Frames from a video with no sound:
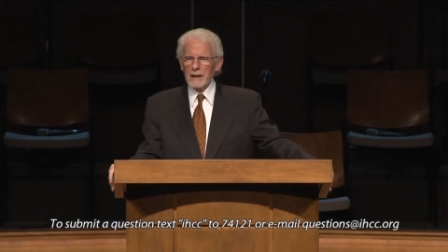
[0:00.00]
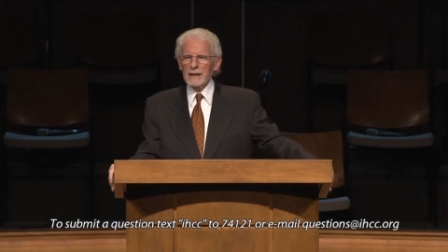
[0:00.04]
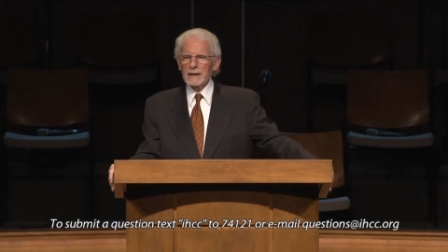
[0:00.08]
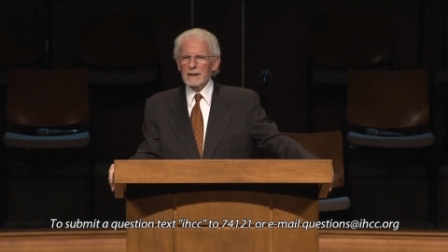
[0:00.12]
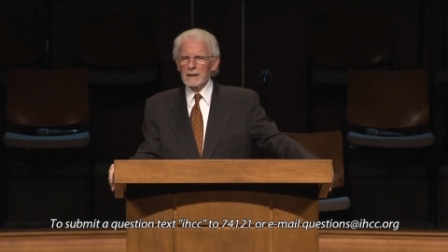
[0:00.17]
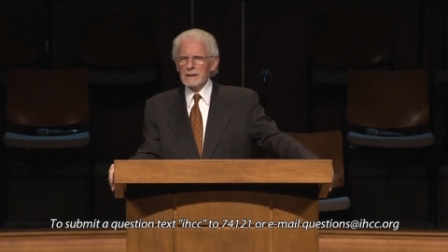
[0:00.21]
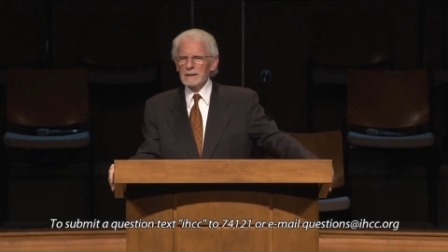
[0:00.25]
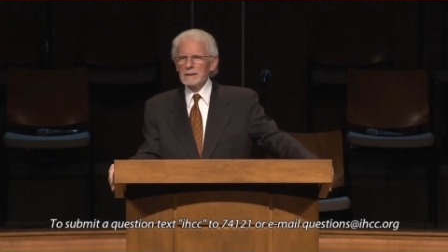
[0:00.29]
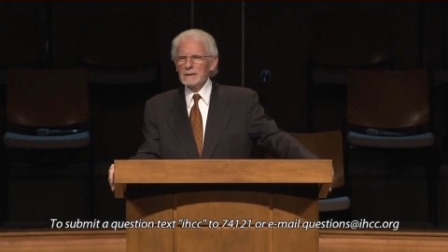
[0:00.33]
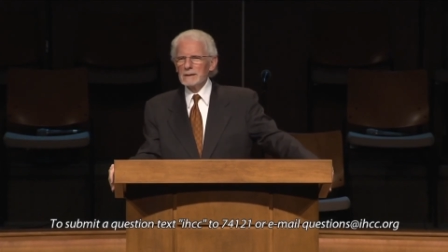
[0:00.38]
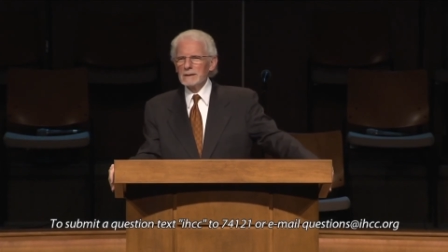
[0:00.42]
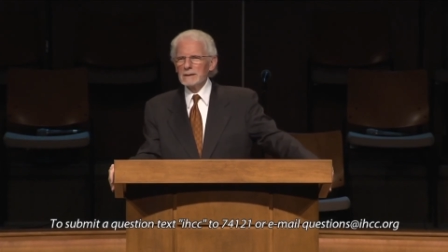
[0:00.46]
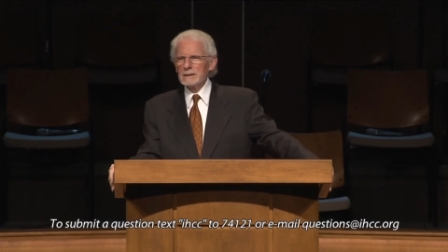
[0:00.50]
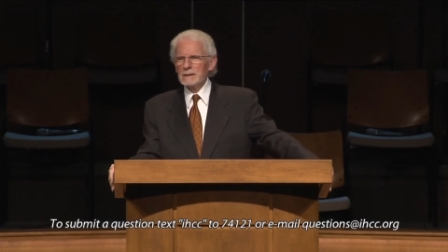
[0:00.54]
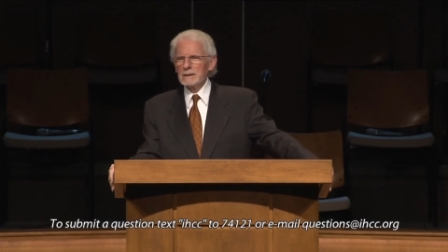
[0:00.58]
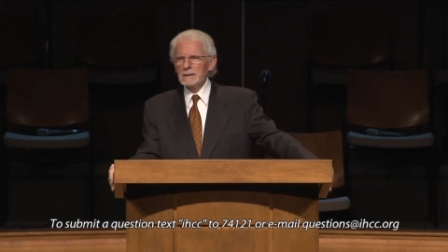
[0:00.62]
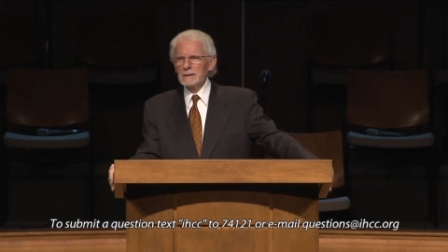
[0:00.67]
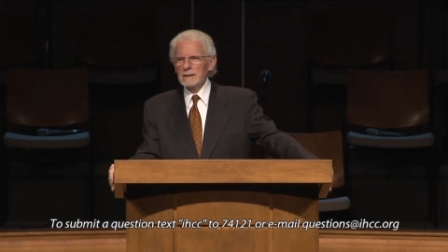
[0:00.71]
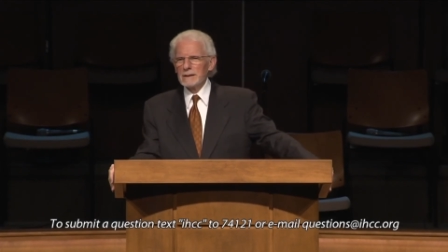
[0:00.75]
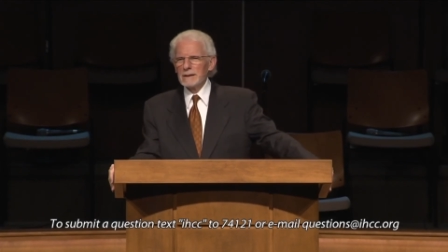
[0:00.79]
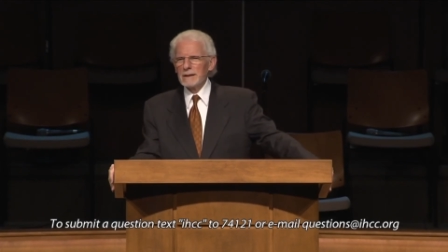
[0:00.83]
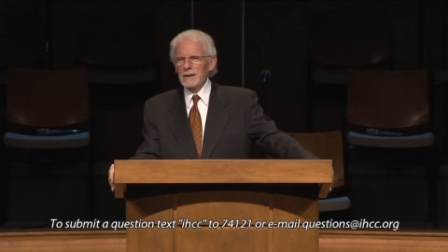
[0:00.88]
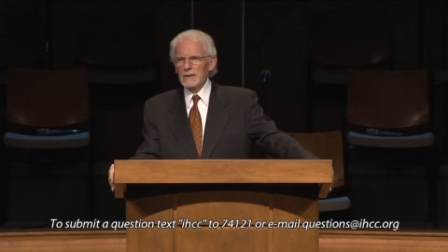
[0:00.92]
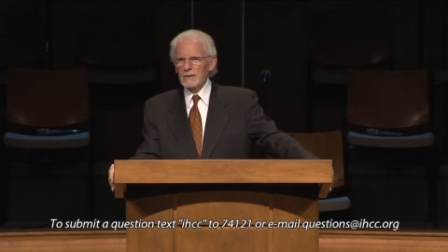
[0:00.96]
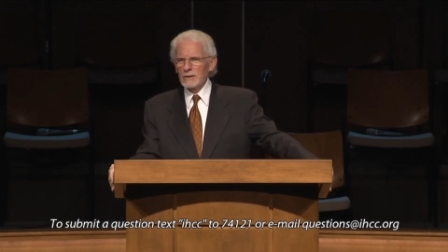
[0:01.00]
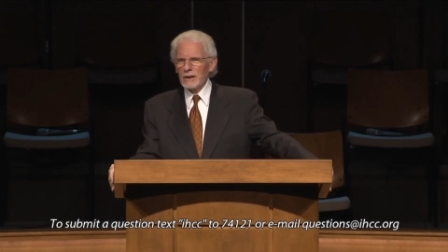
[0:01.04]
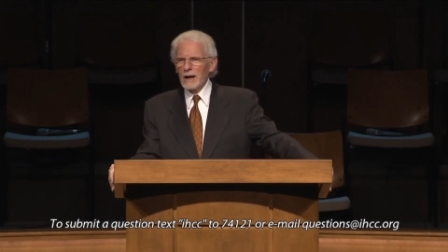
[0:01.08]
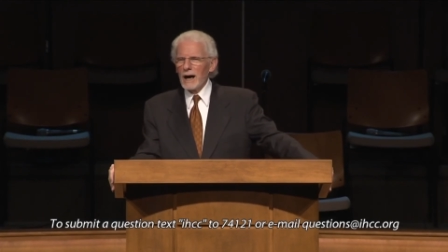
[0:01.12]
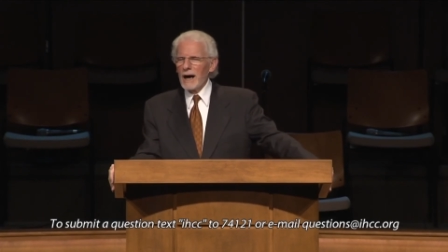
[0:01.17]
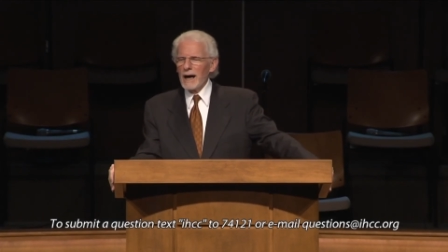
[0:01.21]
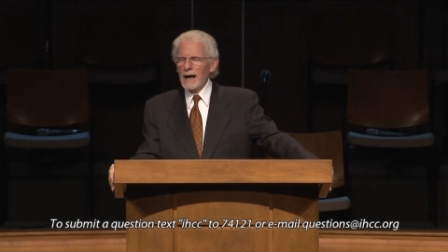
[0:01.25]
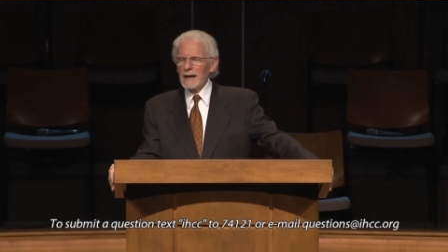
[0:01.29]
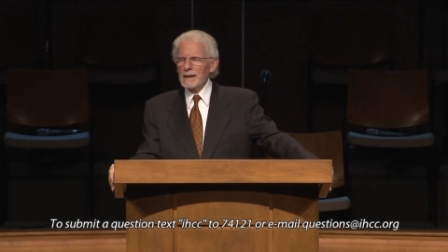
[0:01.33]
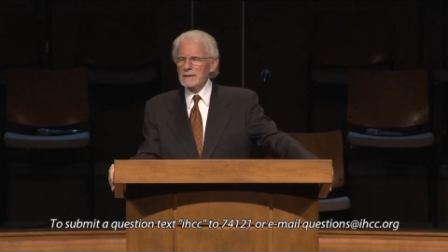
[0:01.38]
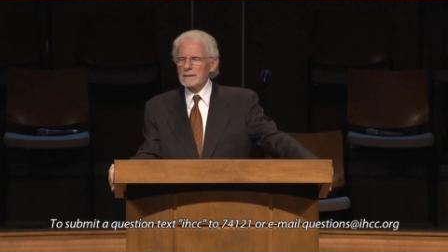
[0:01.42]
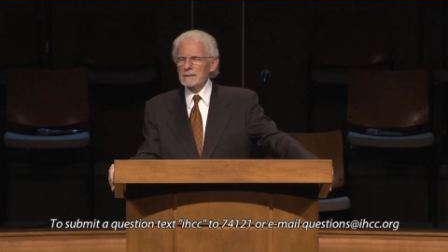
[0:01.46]
pagan
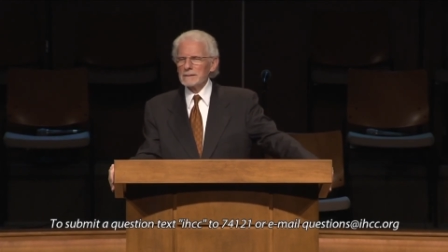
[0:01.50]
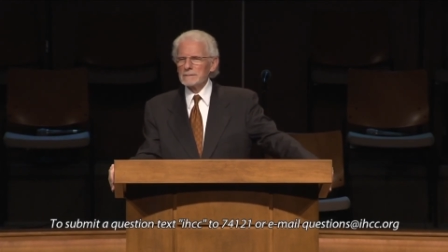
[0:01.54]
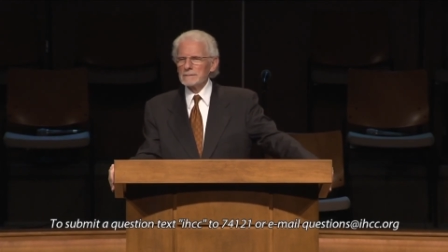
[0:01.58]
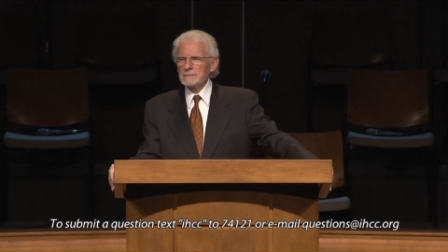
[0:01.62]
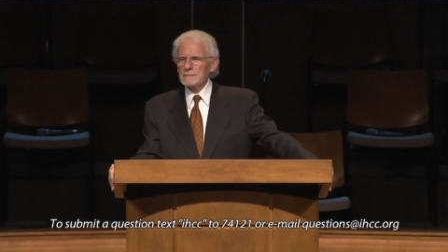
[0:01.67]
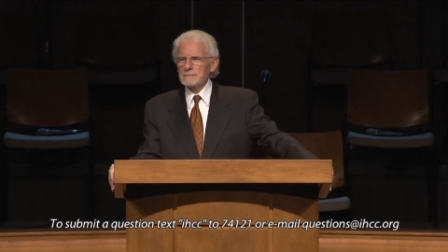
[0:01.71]
thought.